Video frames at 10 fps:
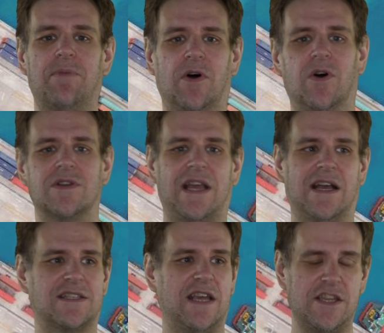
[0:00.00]
ports
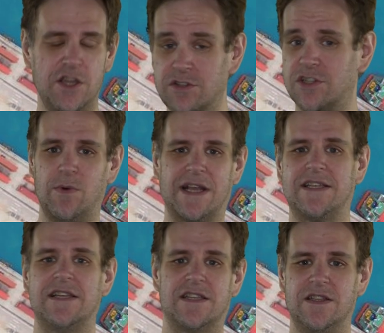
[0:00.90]
as they used to
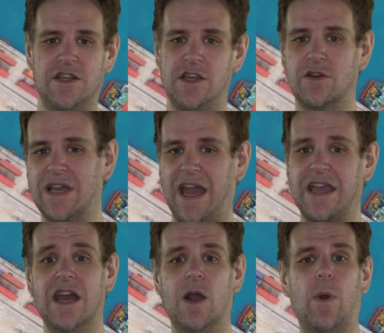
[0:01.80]
exist in the
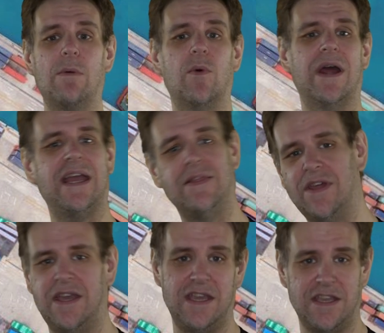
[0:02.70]
UK when we were in
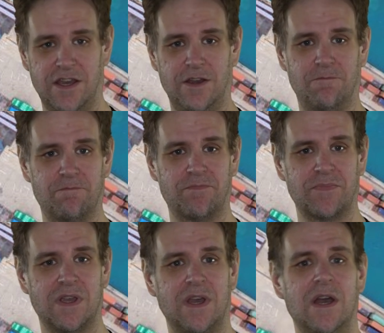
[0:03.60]
the EU.
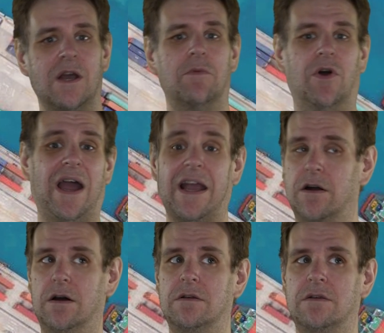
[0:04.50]
But hang
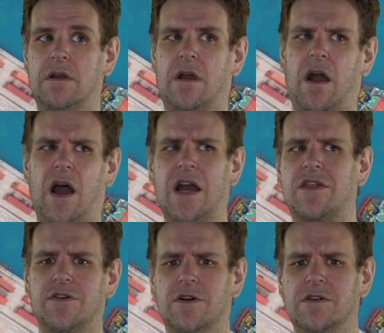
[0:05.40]
on, I
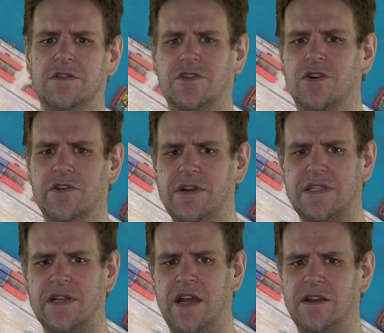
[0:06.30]
thought the Tories
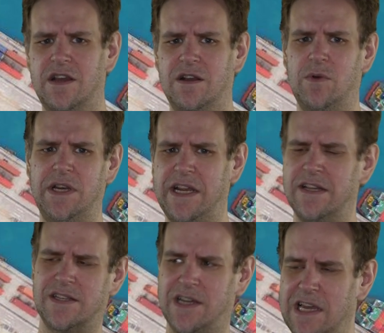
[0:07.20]
said we
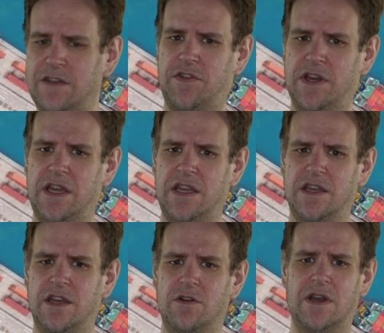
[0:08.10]
needed to leave the
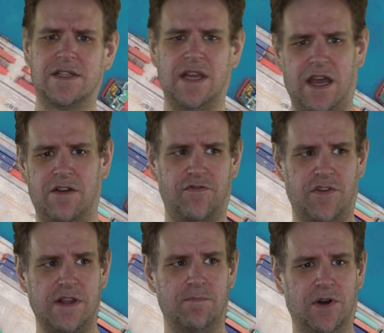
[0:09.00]
EU to have
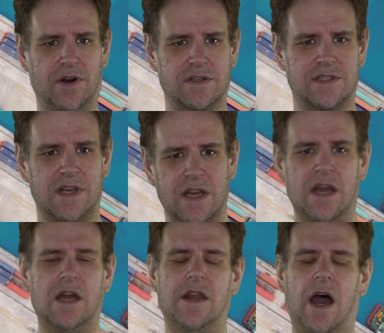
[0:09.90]
free ports.
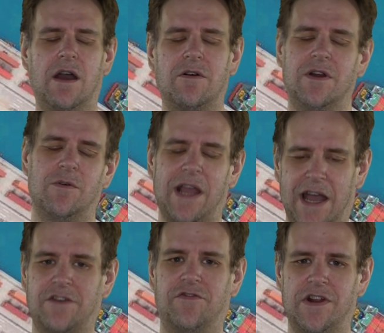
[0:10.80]
No, we
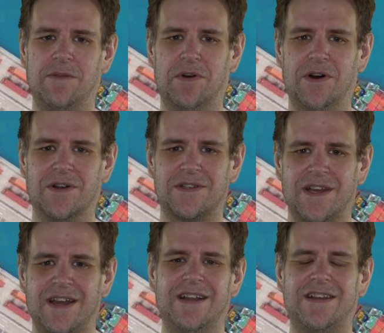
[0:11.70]
had free ports.
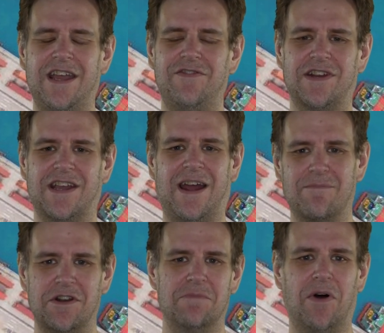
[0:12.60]
David
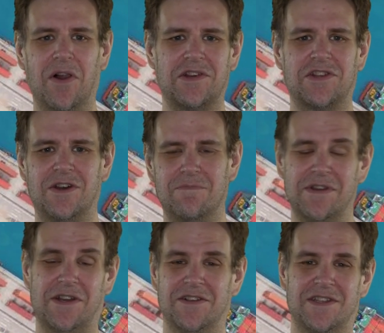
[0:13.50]
Cameron abolished them
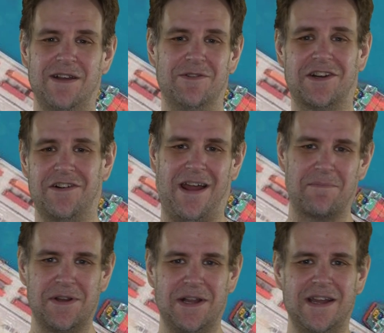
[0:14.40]
because they were
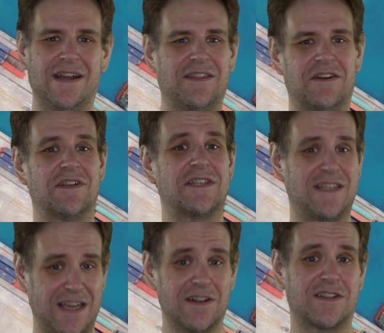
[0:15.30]
crap. There are
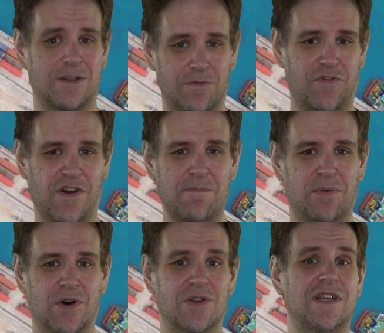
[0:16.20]
still some free
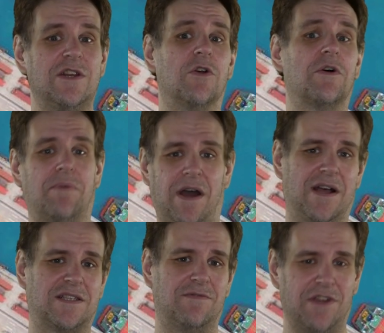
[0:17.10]
ports in other
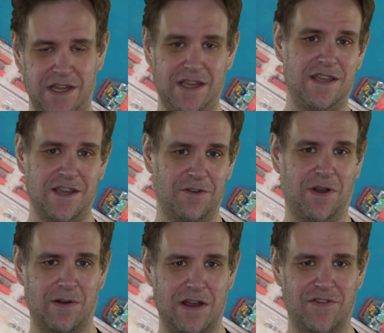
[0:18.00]
parts of the EU,
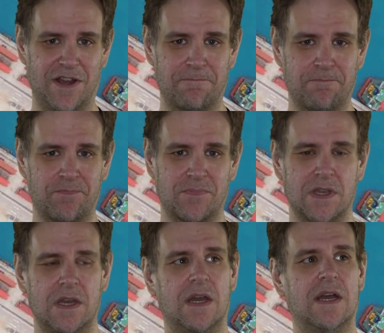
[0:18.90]
however.
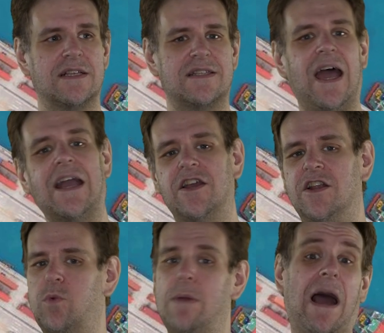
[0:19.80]

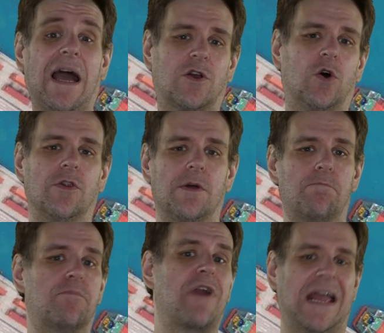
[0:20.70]
Second, we might call
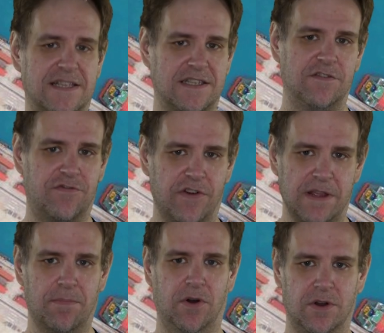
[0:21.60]
them Brexit
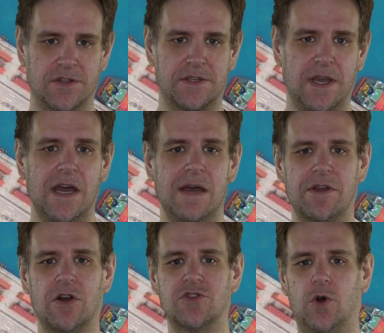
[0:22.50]
free ports,
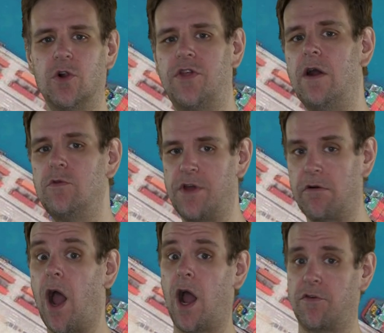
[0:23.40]
because although
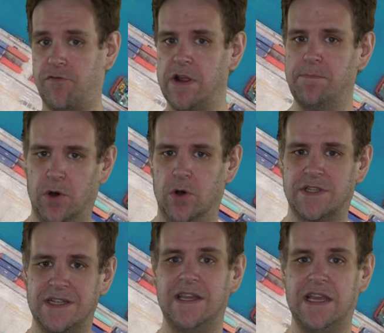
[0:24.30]
there are free
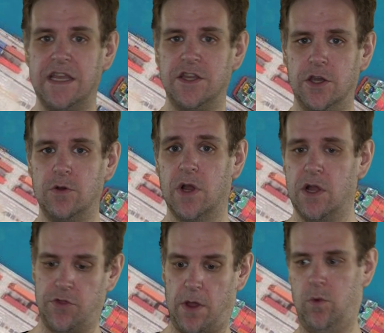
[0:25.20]
ports in the EU,
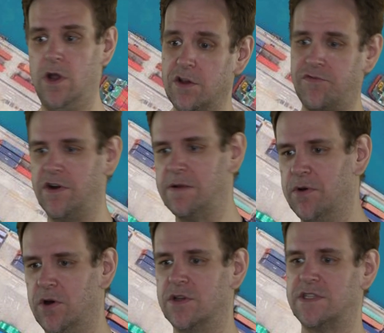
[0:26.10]
there were free
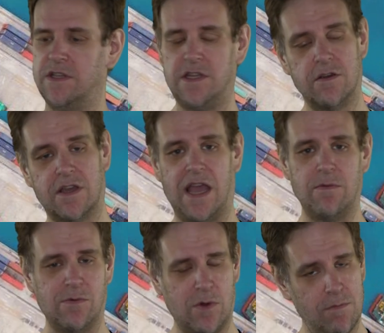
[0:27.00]
ports in the UK
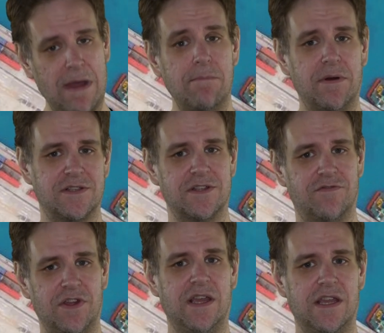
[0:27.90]
when we were members
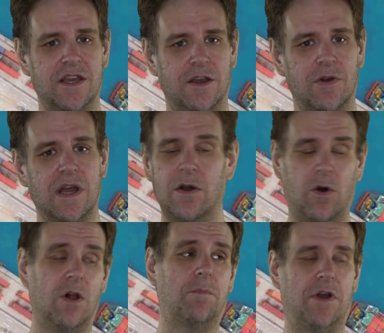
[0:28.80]
of the EU,
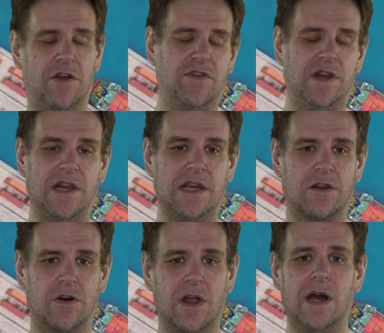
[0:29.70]
all perfectly
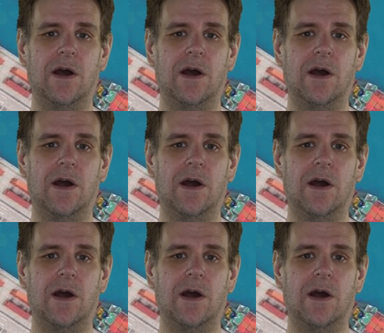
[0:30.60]
legal,